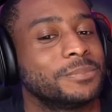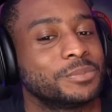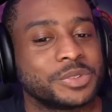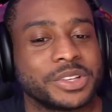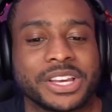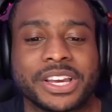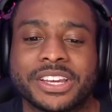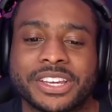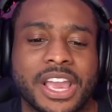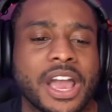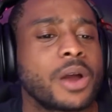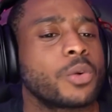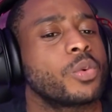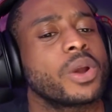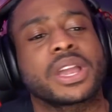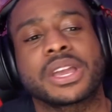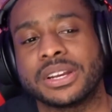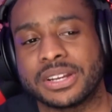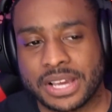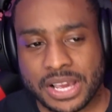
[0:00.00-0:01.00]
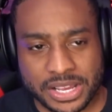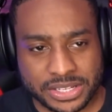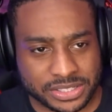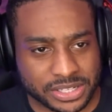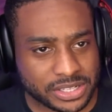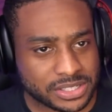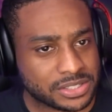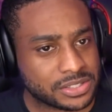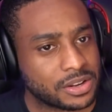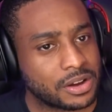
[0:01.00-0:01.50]
Yeah, y'all recognize
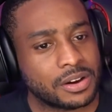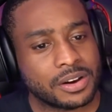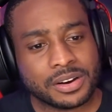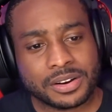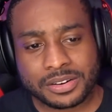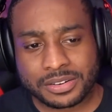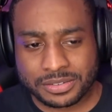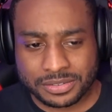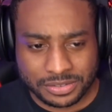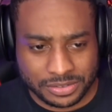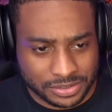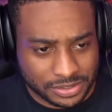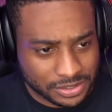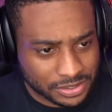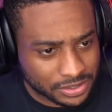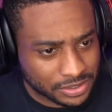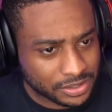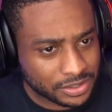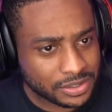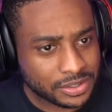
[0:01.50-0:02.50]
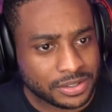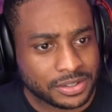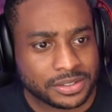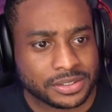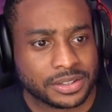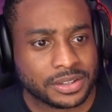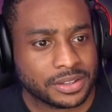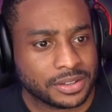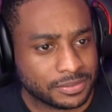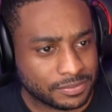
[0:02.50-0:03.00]
that song?
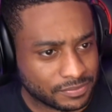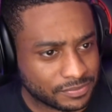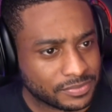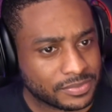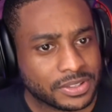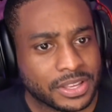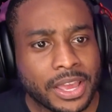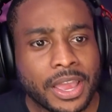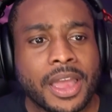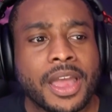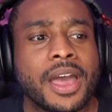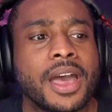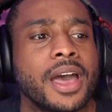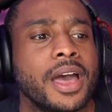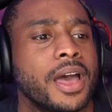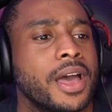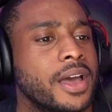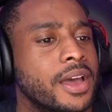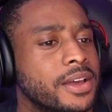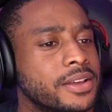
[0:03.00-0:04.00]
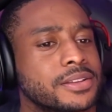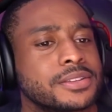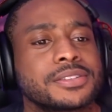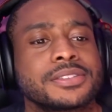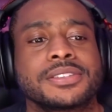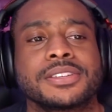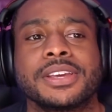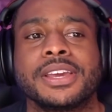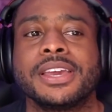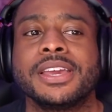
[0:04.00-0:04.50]
Yeah,
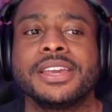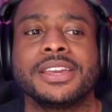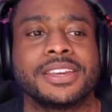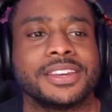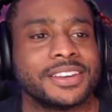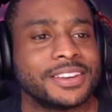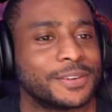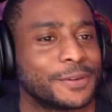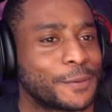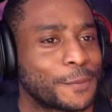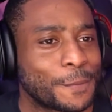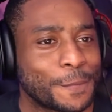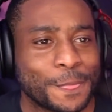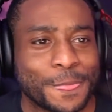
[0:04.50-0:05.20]
sing it.